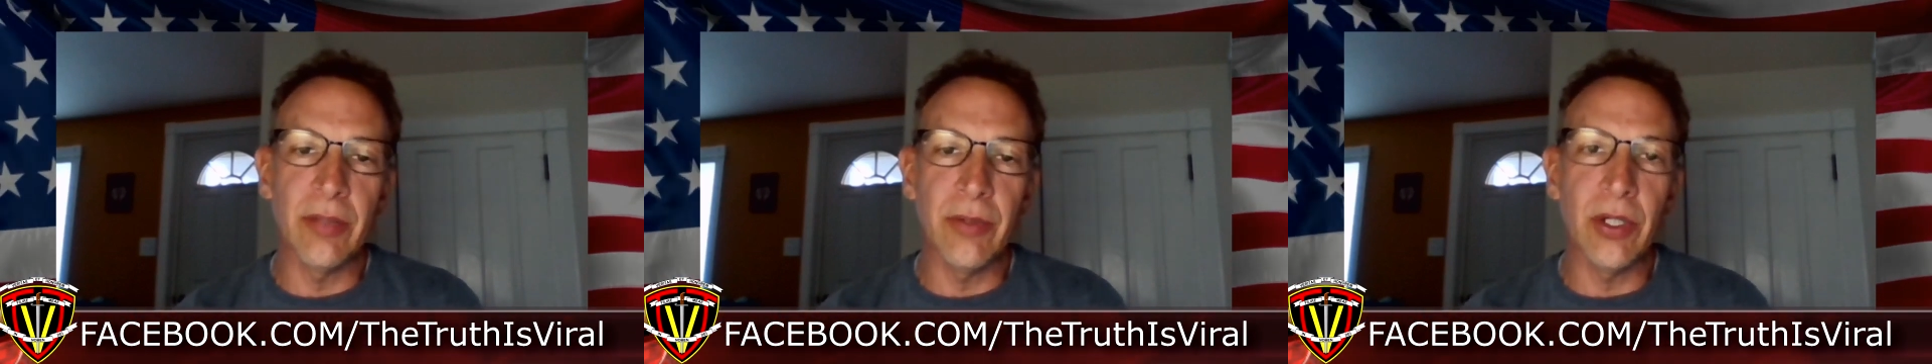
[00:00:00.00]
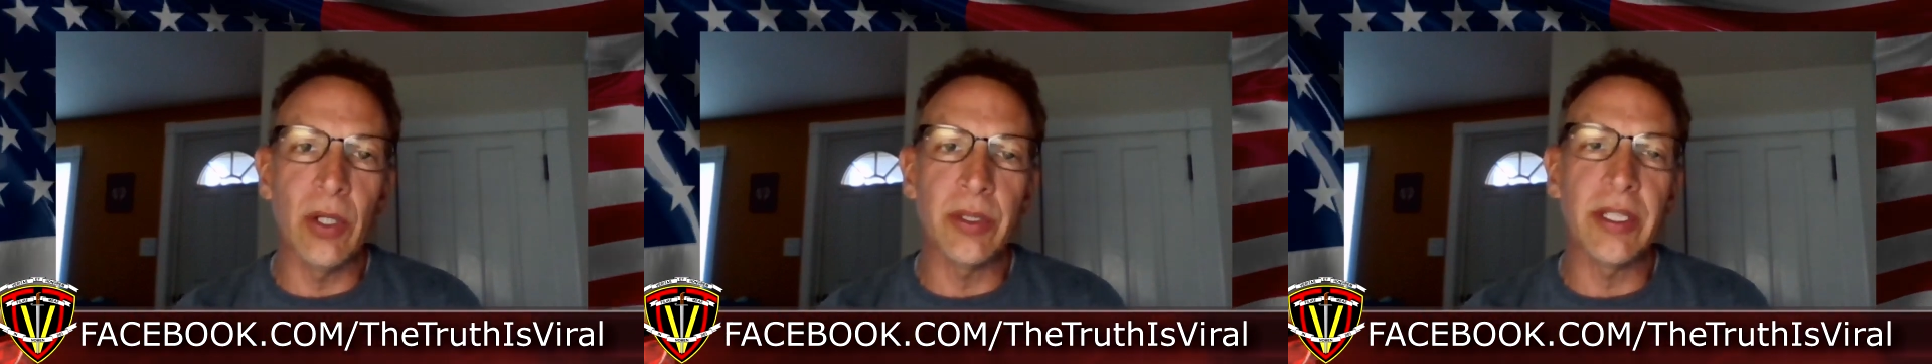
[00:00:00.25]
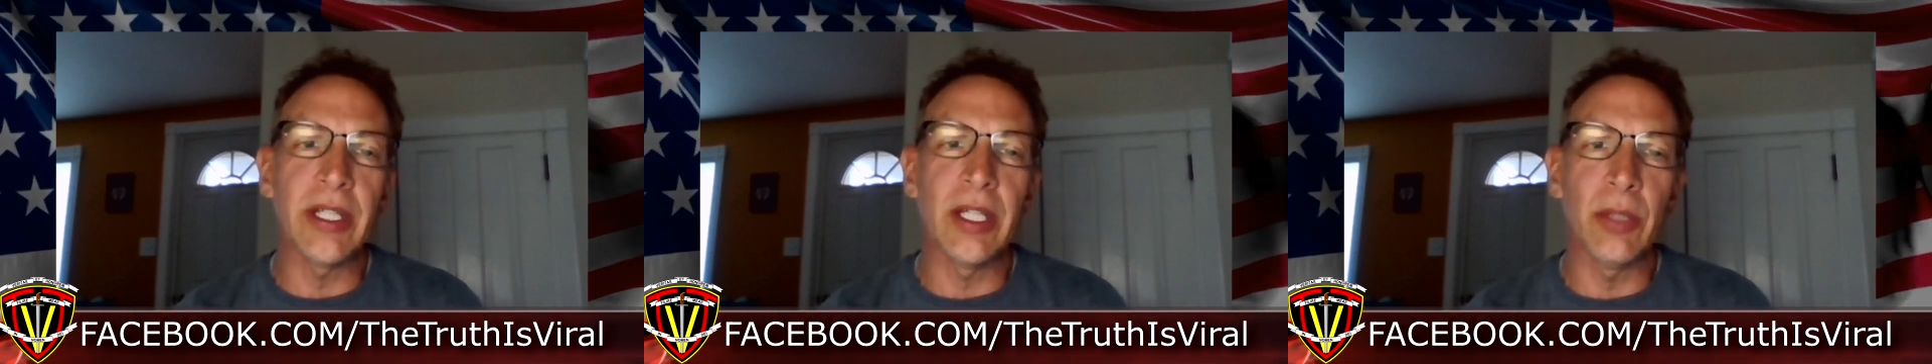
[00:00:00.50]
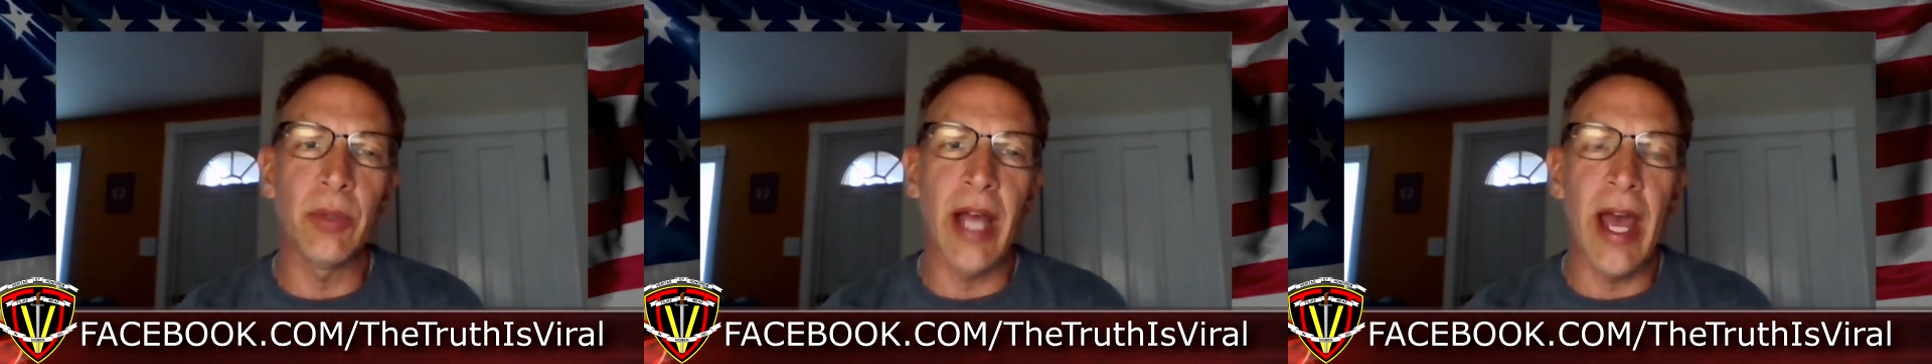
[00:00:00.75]
difficulty
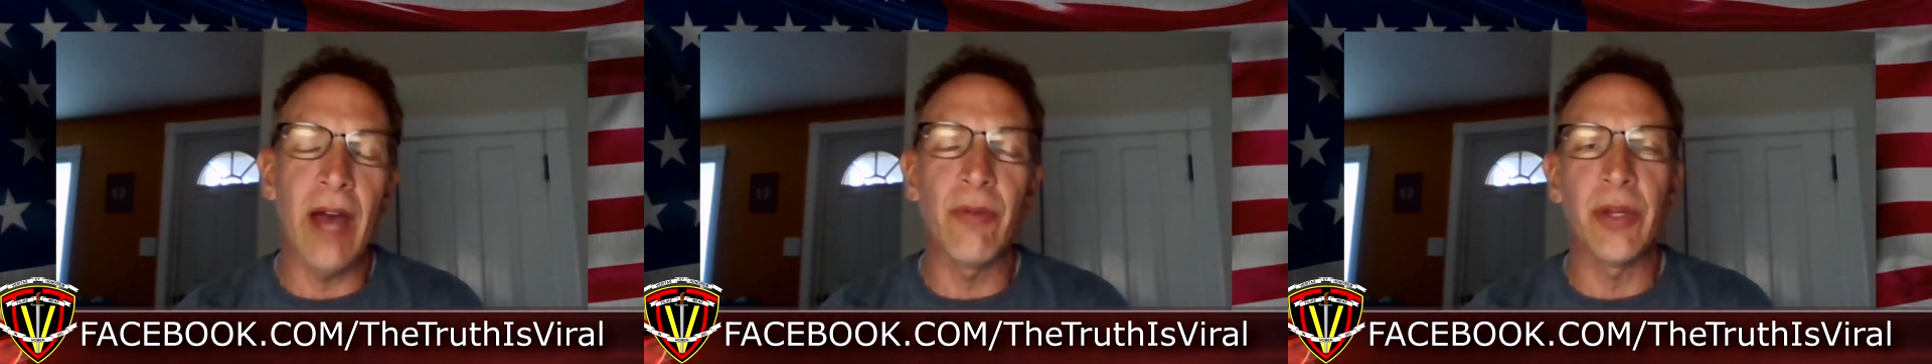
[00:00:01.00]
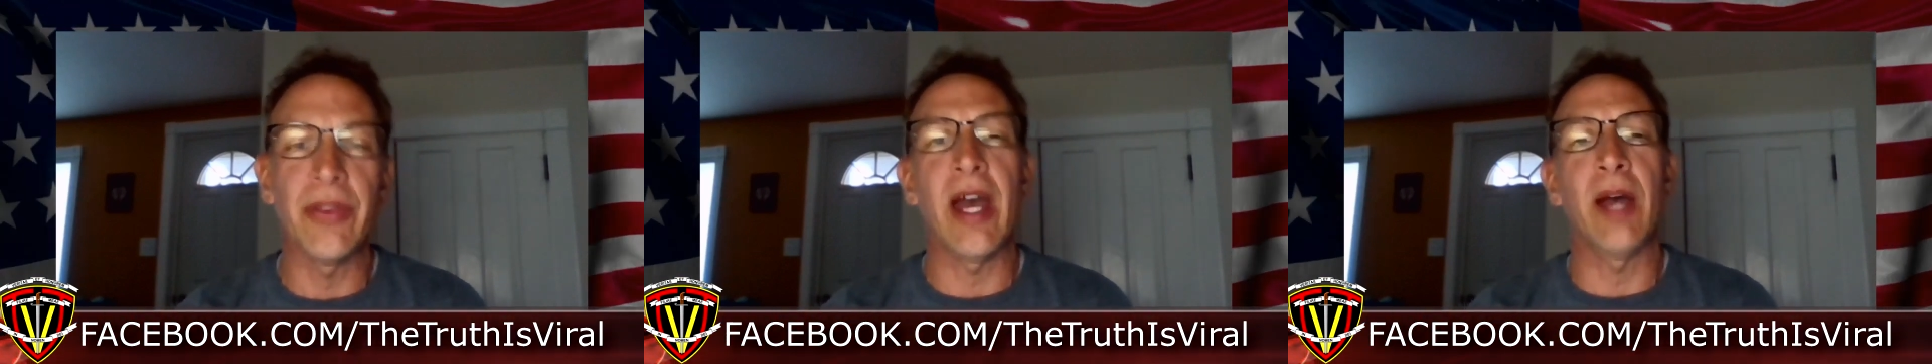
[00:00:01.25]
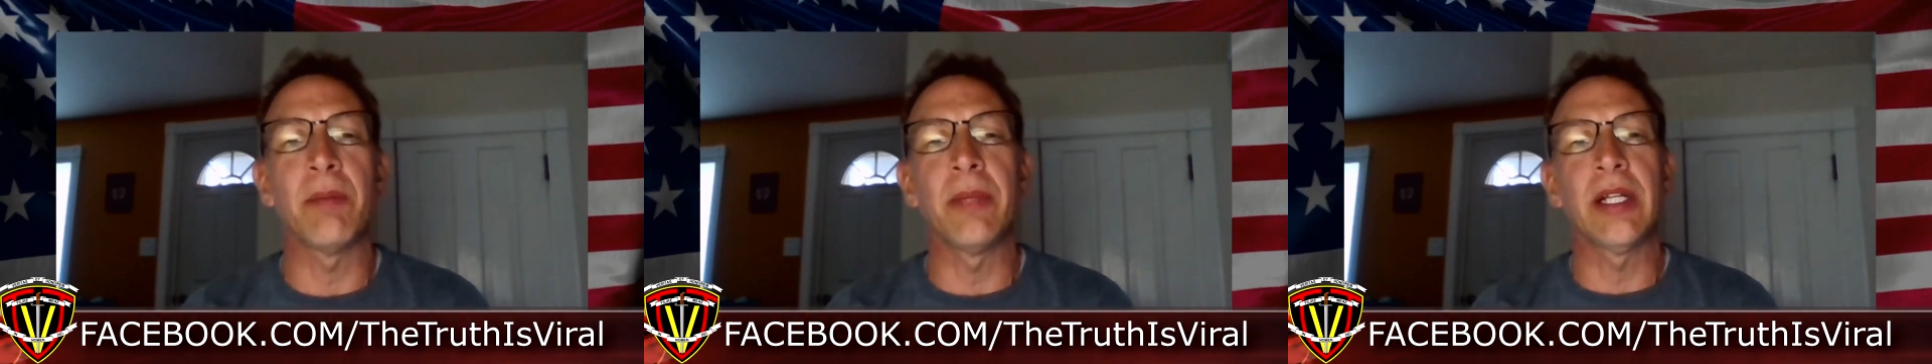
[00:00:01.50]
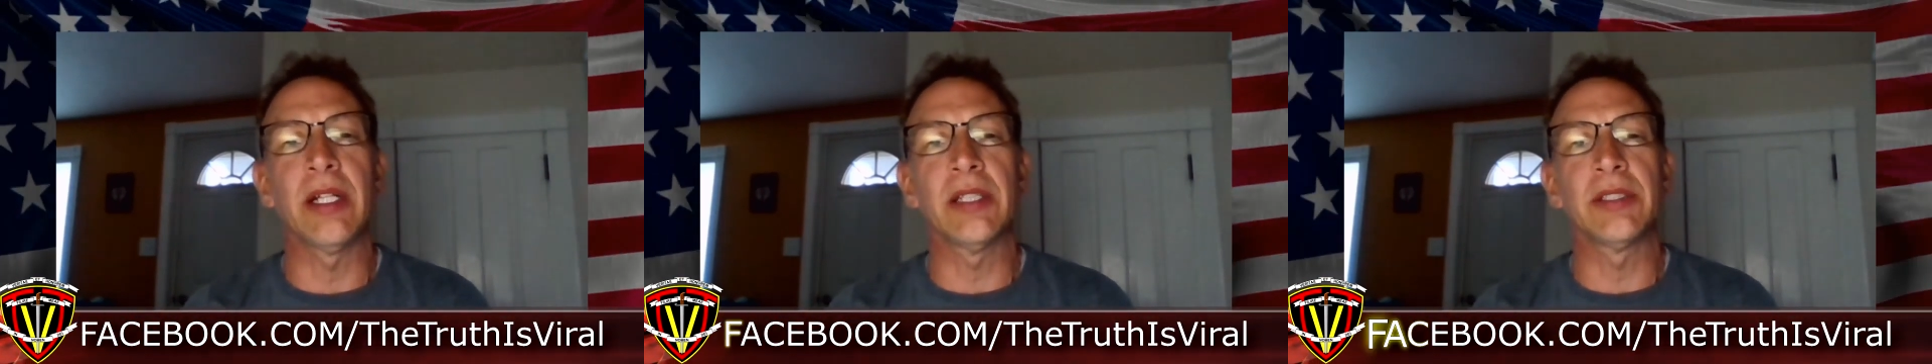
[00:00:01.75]
he would have with
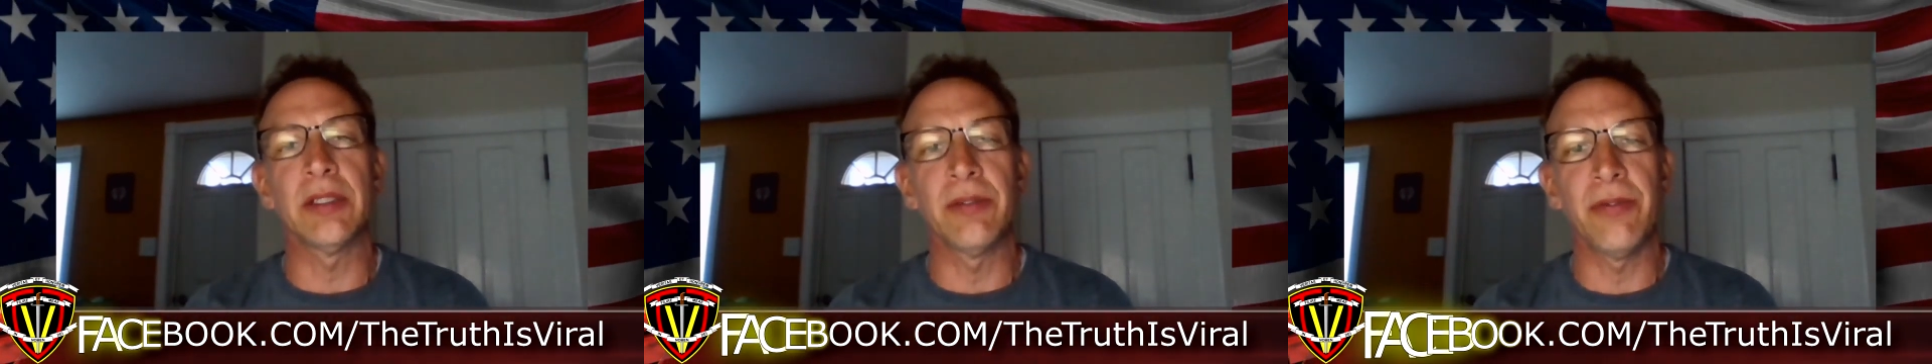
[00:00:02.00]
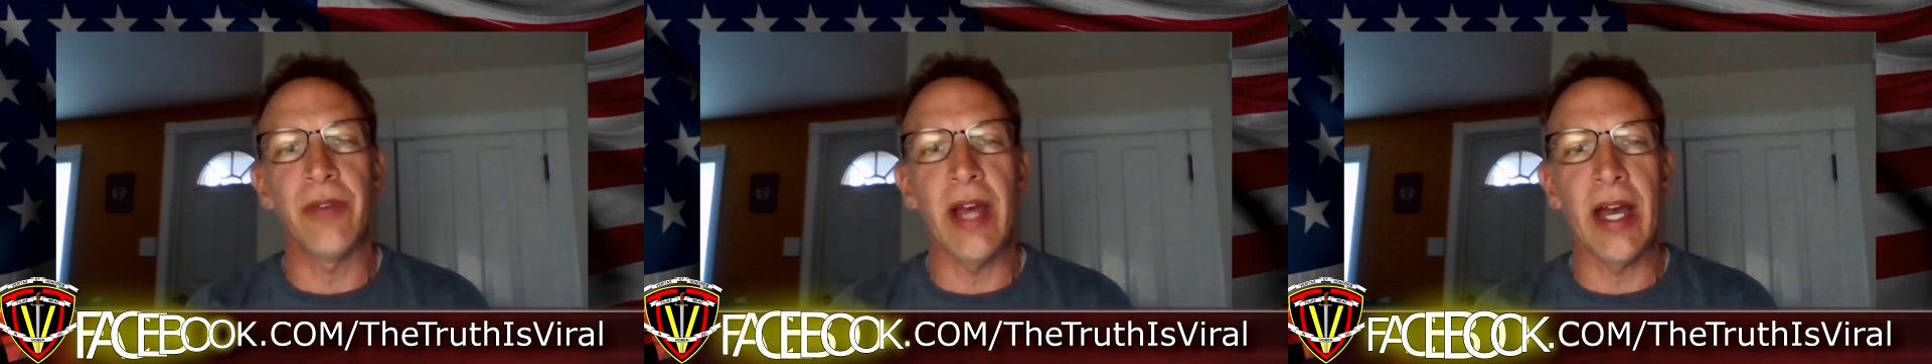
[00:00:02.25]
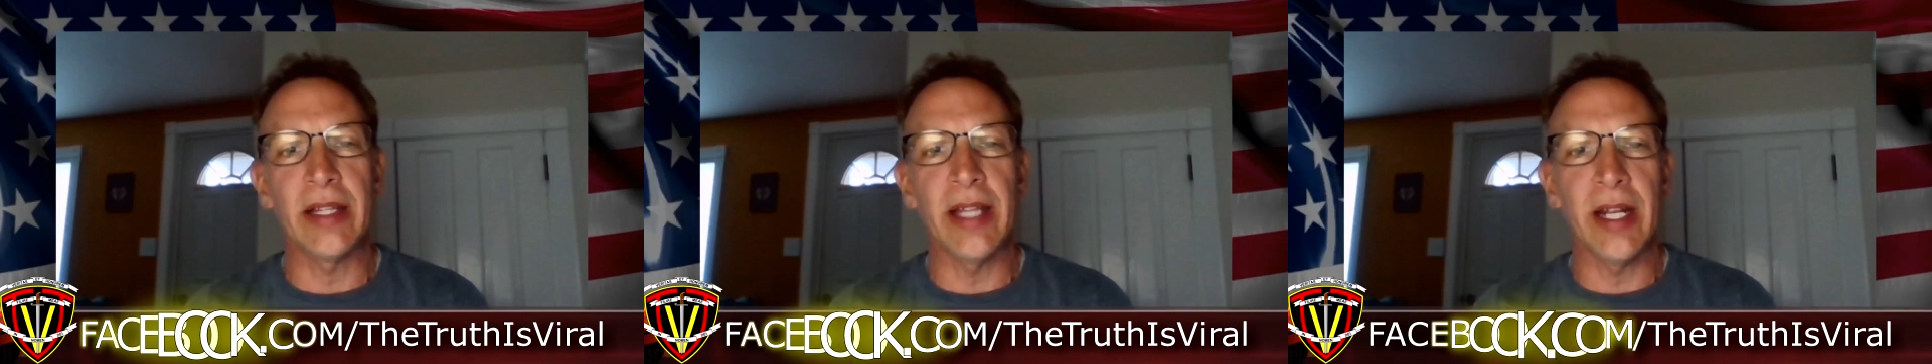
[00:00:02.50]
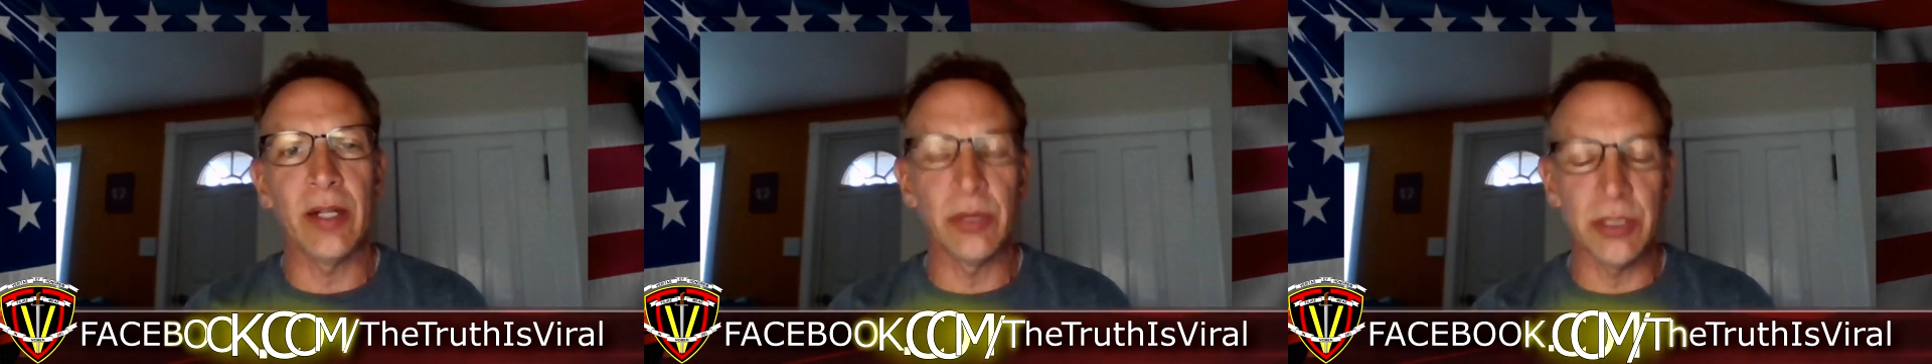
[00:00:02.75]
that because of the
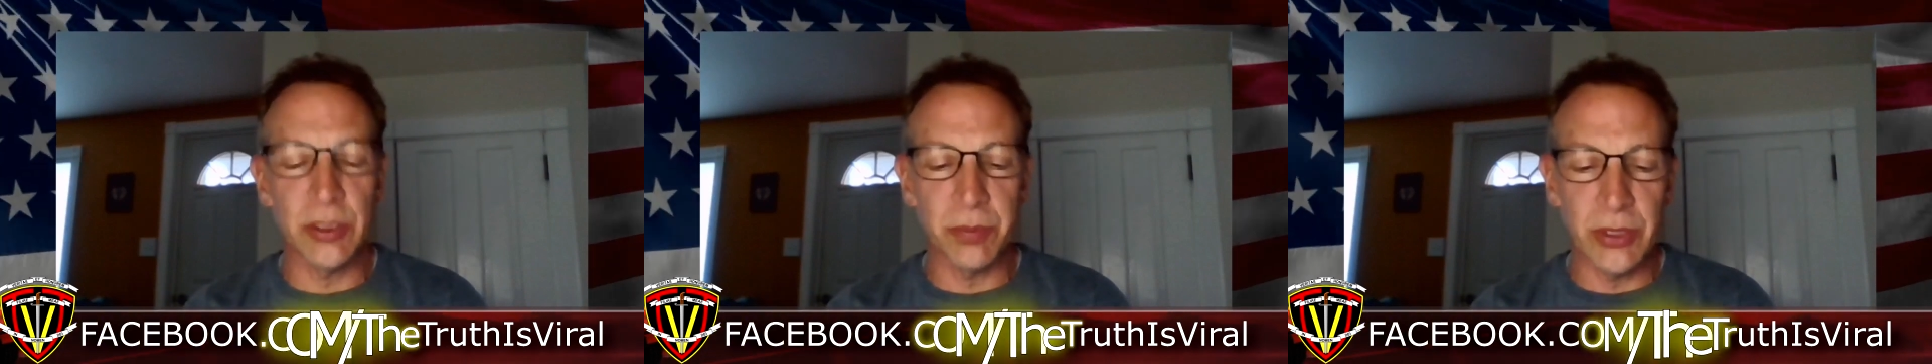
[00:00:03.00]
fact that it was